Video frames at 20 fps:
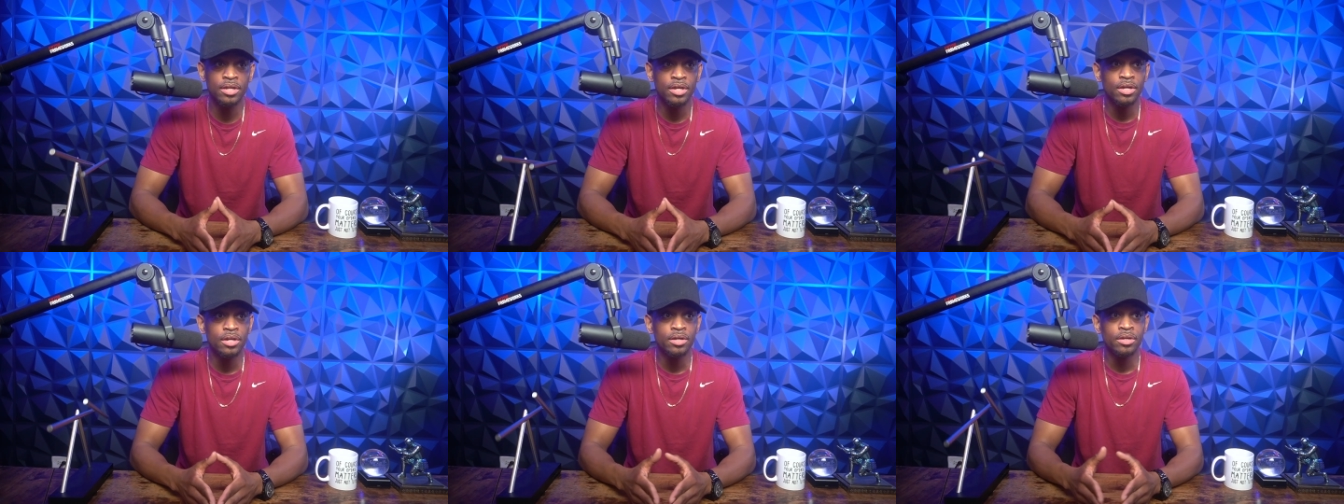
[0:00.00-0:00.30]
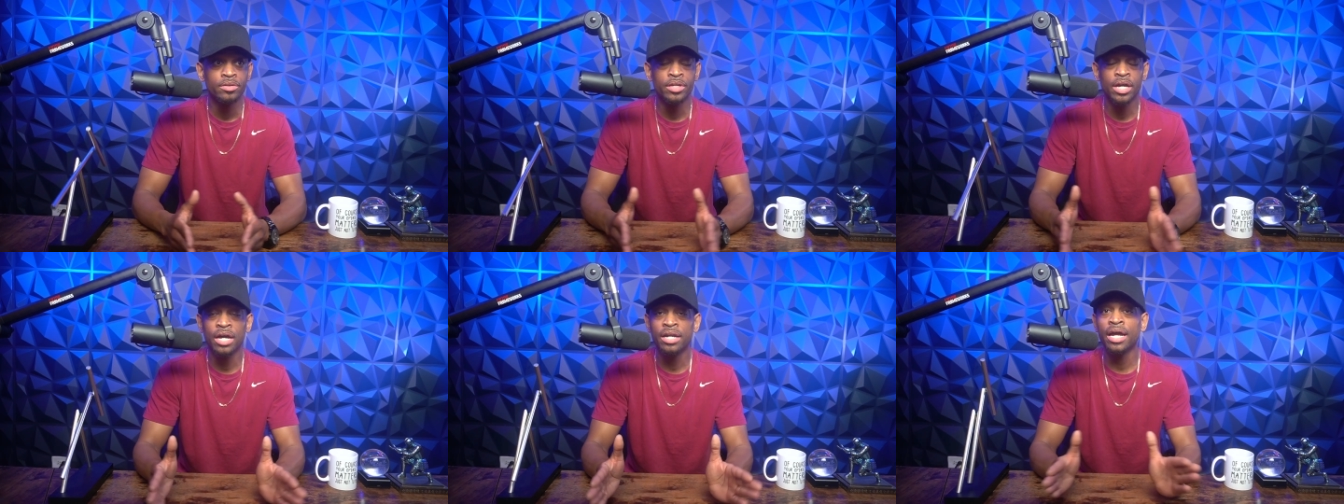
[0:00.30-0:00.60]

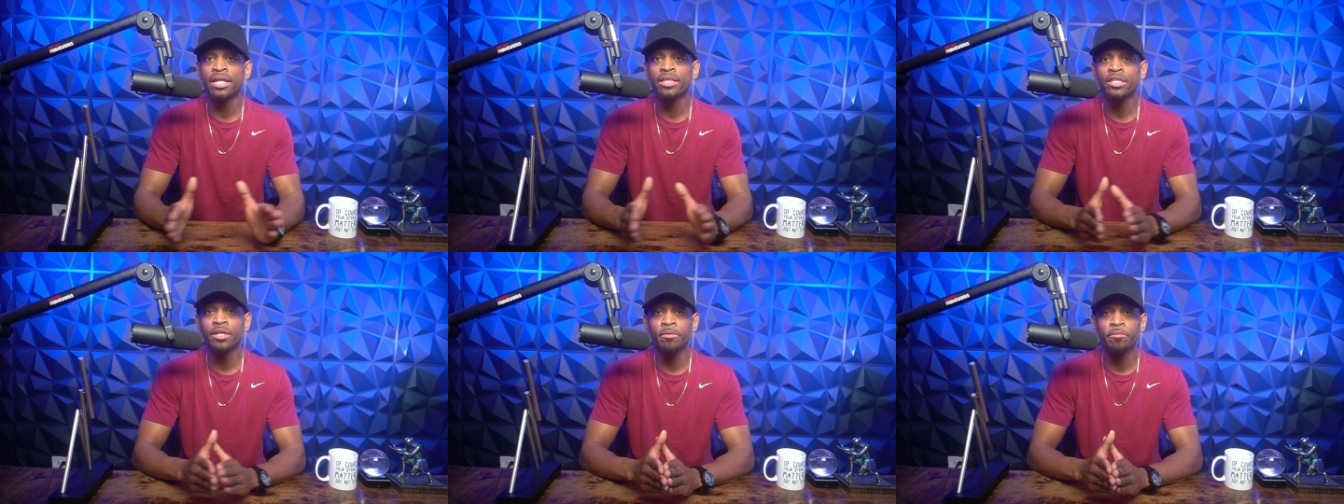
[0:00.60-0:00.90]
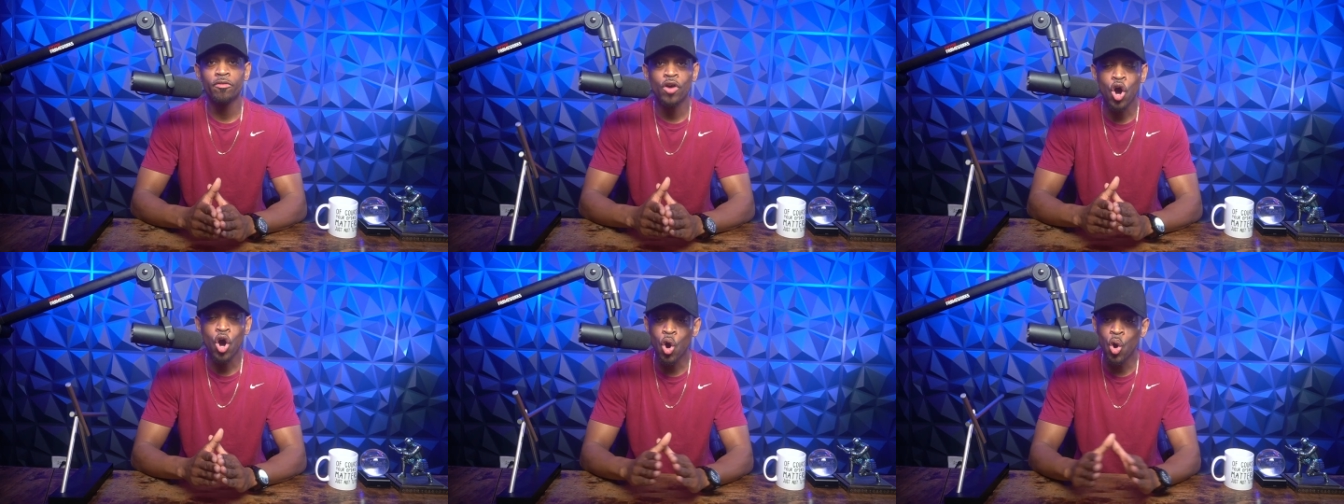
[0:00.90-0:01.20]
Y'all not the
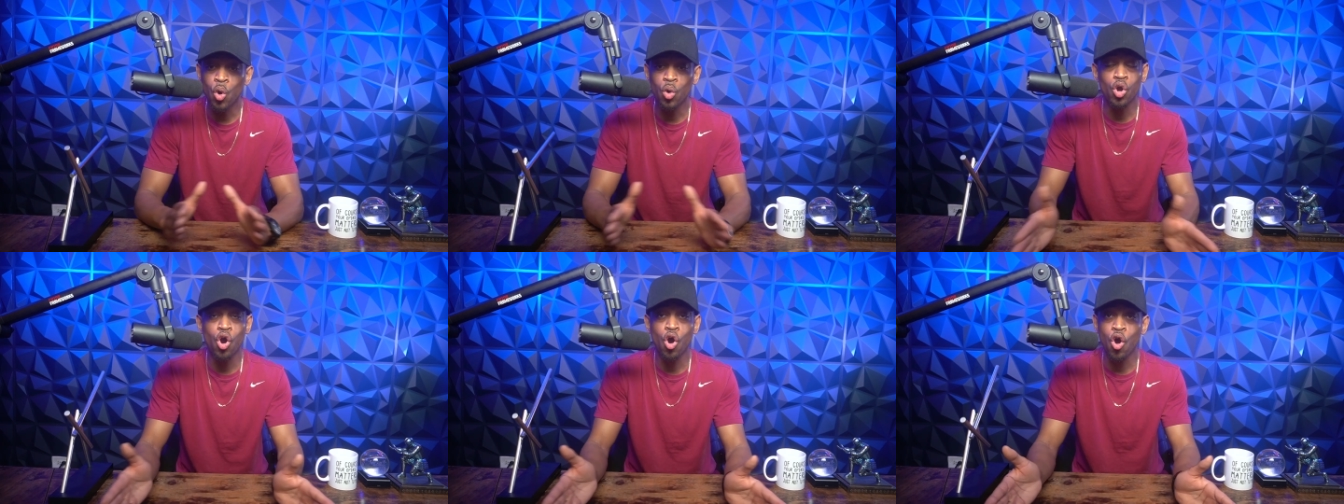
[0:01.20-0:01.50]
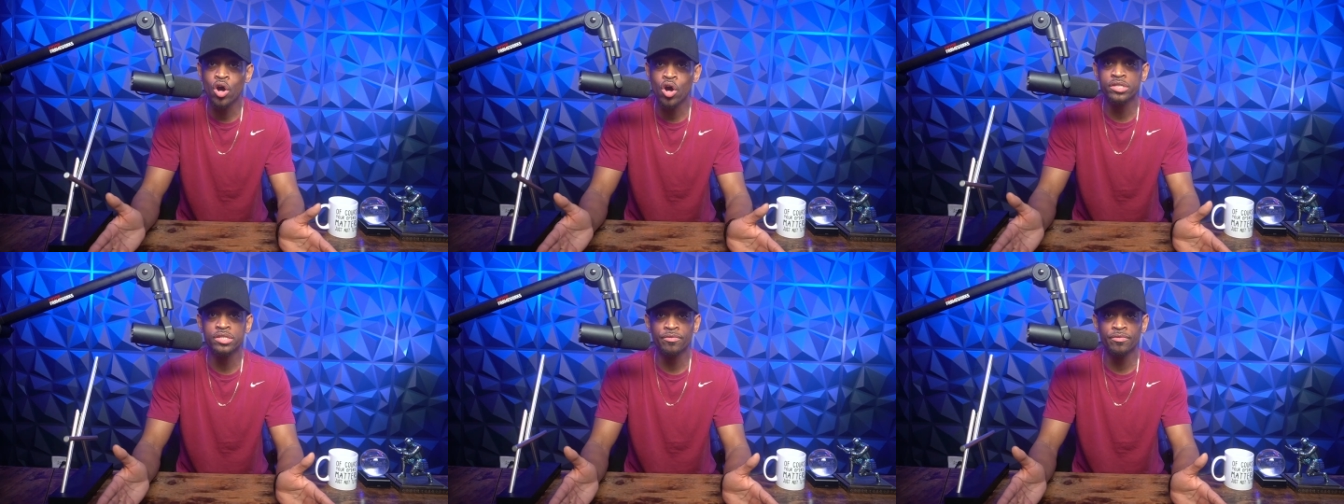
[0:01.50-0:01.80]
whole
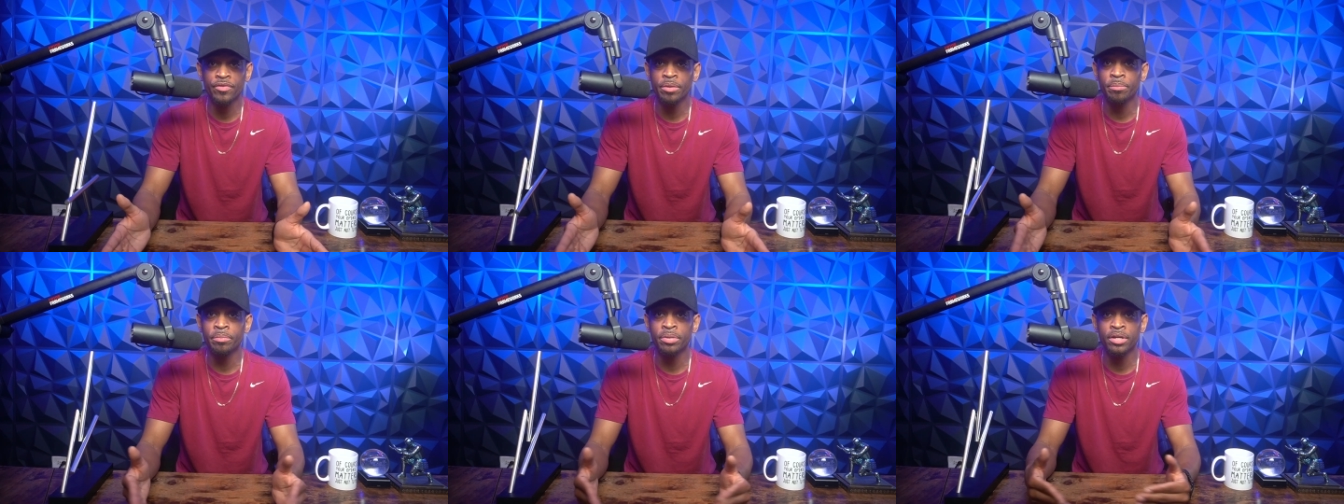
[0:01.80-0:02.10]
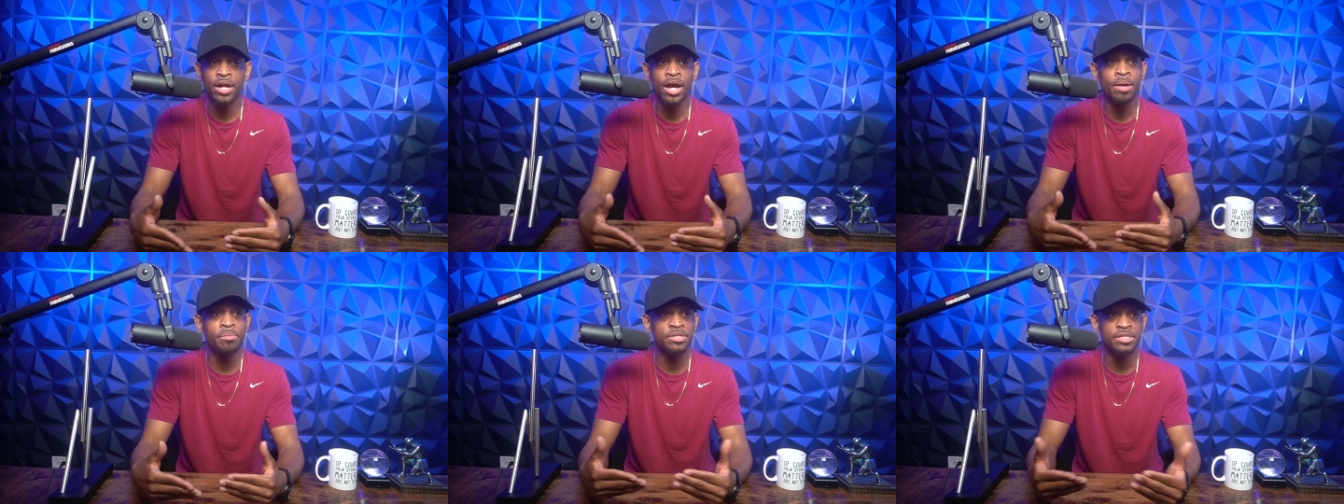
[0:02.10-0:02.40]
cause of it, but
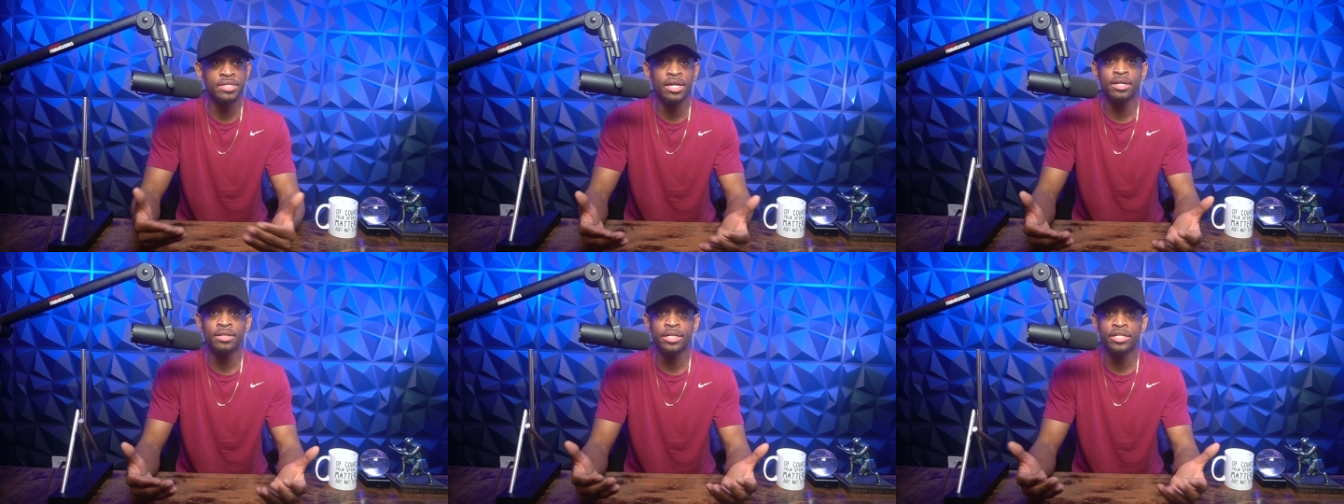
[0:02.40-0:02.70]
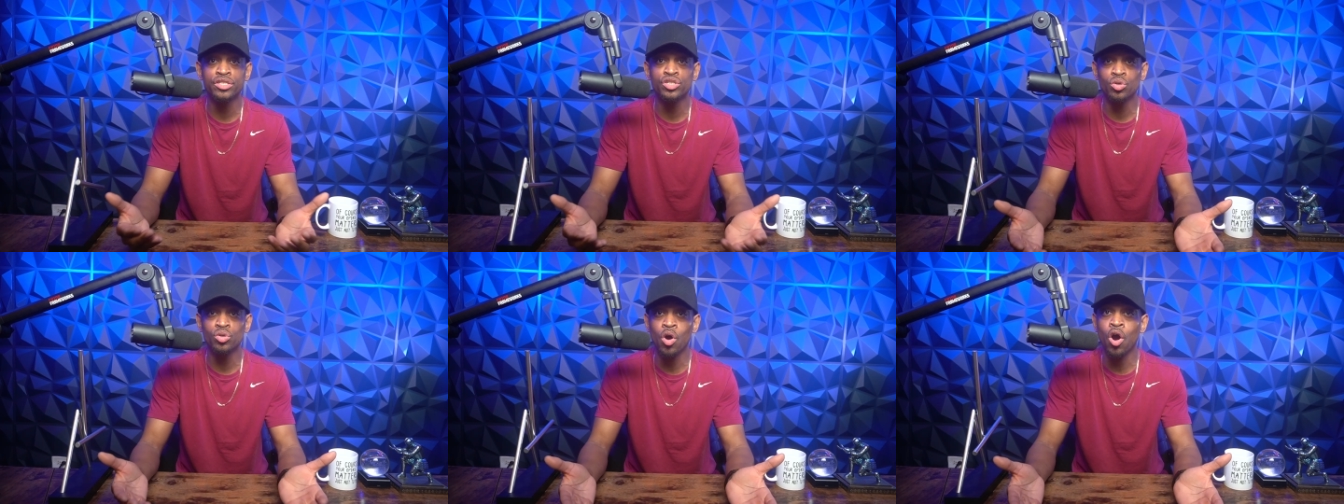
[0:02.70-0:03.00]
I'm saying
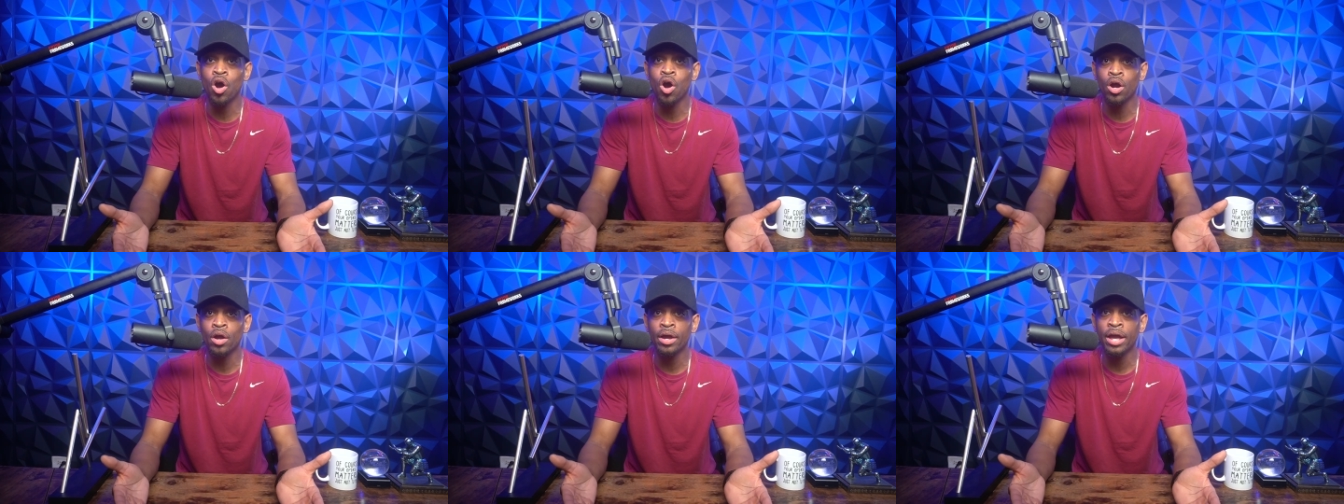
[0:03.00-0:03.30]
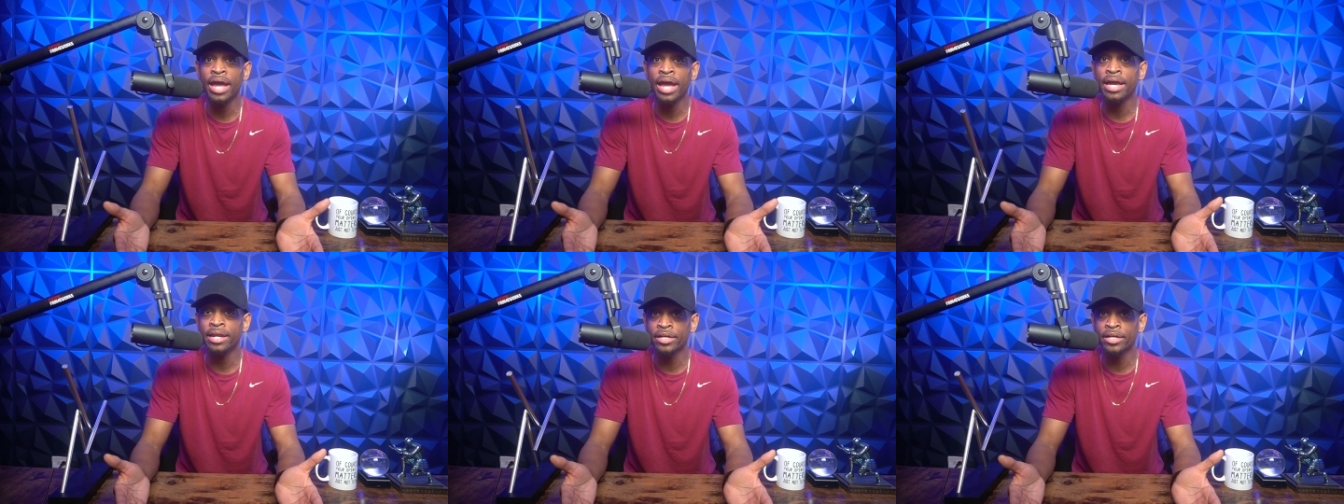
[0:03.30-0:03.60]
that you are
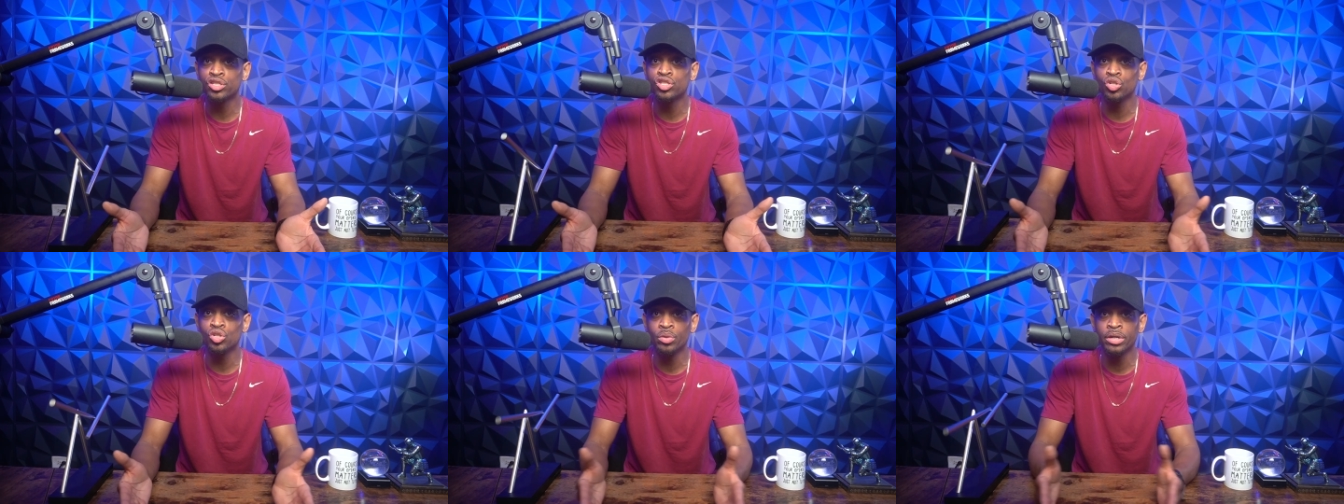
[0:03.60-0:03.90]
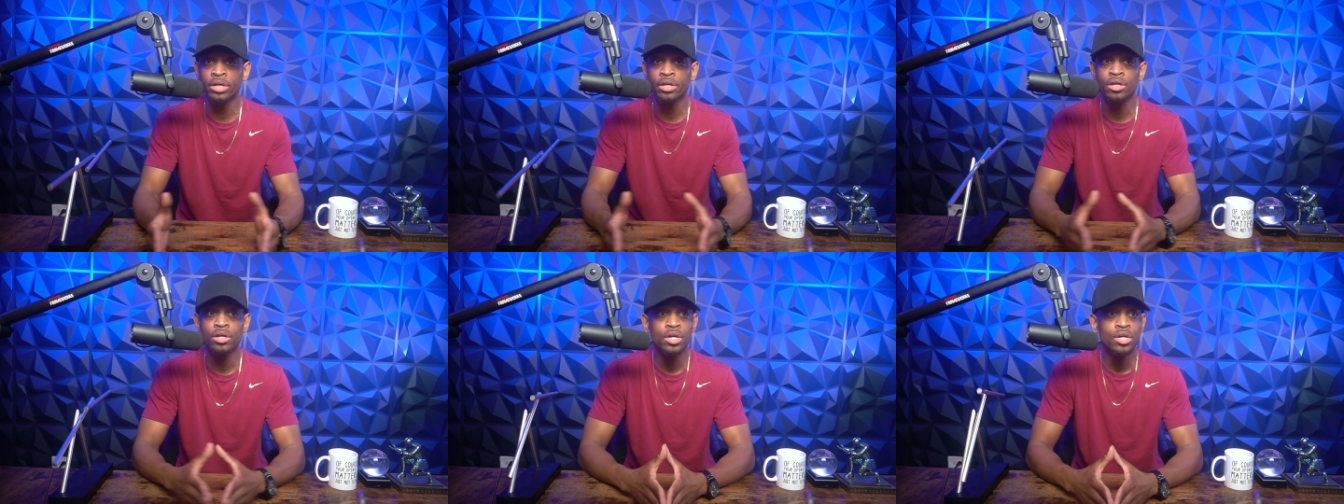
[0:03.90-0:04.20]
aiding to
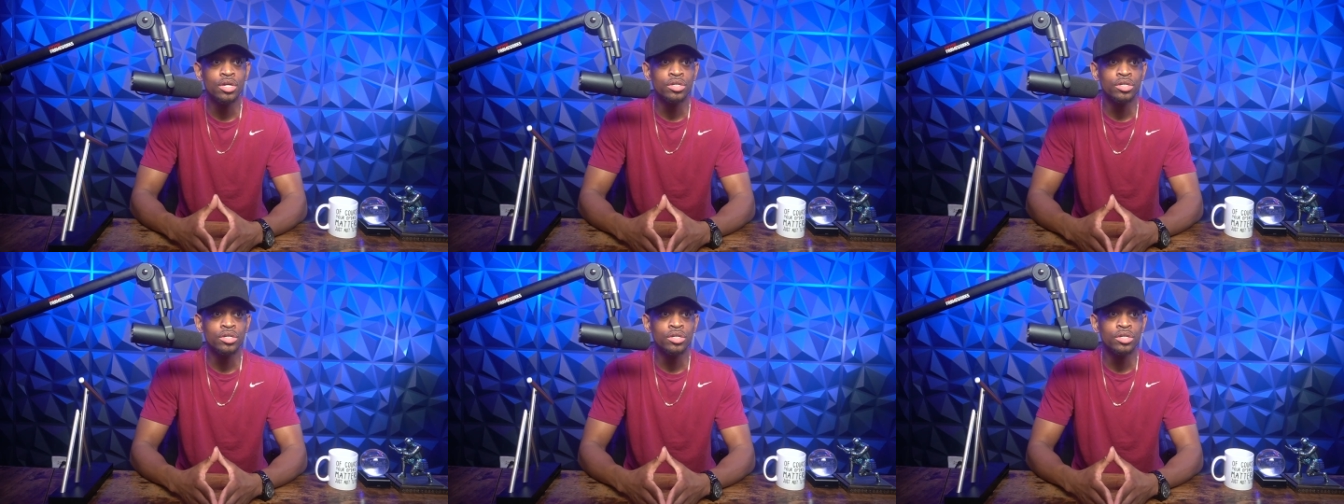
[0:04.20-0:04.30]
it.